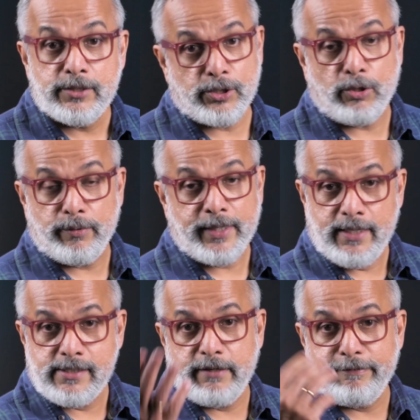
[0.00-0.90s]
So
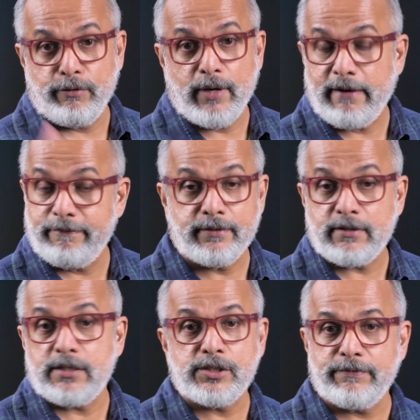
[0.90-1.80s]
yes, if you have
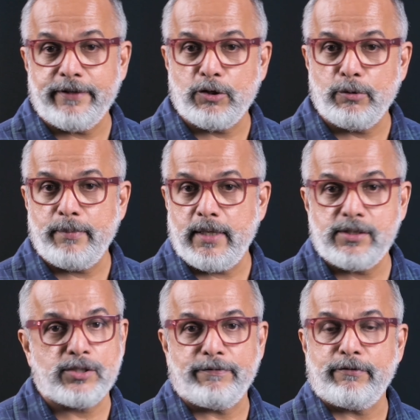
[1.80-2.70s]
tons of
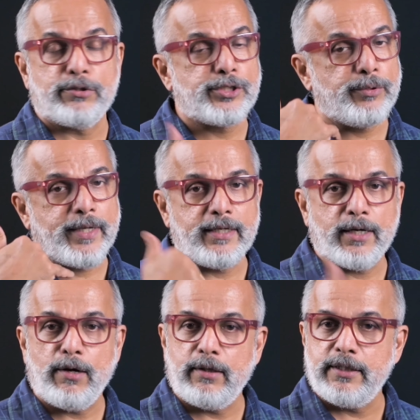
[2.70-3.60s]
equipments, of course you can
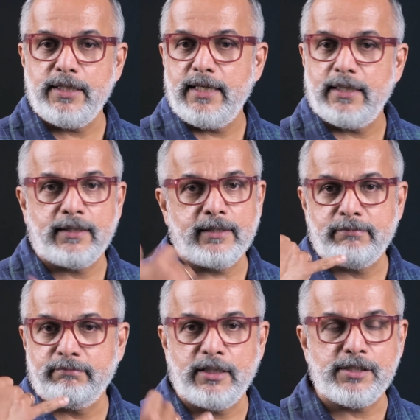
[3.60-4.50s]
call the
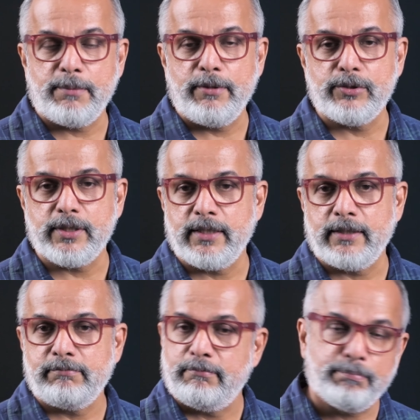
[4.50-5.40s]
dealer,
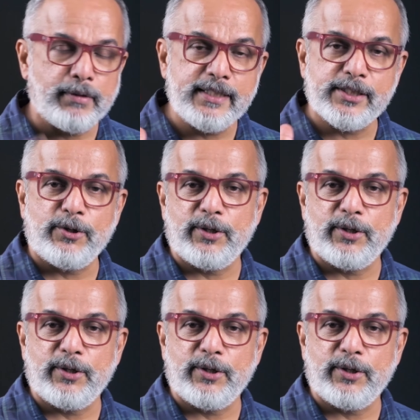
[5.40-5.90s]
distributor, place an